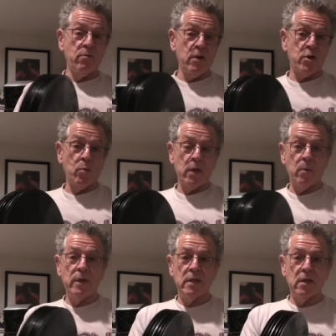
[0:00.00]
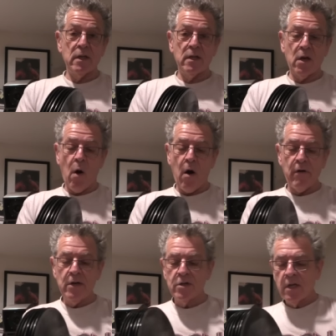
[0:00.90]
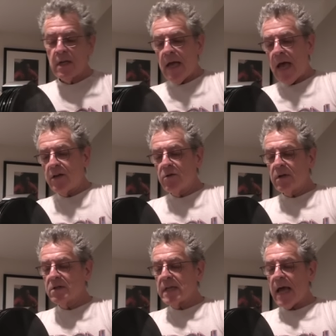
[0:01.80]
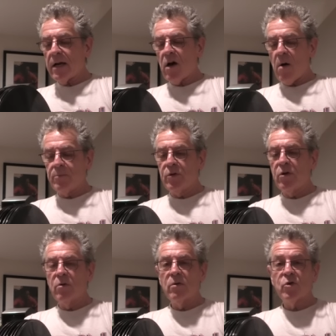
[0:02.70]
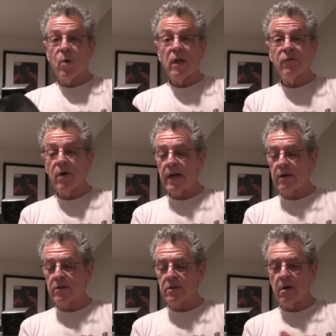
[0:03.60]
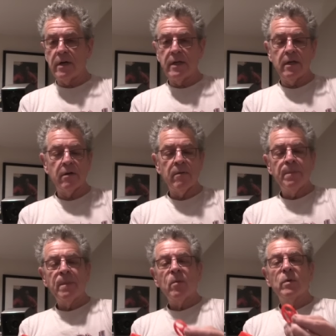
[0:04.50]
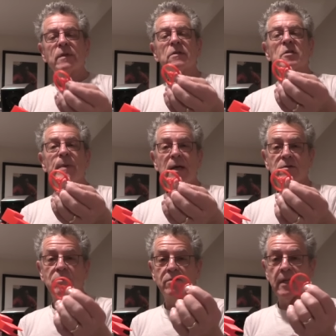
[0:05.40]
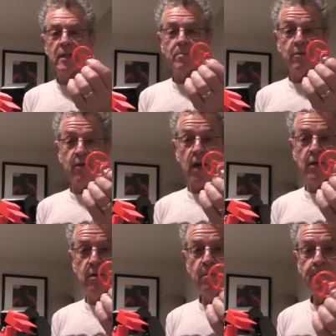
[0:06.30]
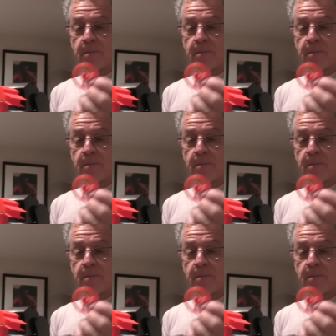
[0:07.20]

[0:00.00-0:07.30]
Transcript: original one that we did in the orange and you can stack up to 12 records on here with these spacers that they provide you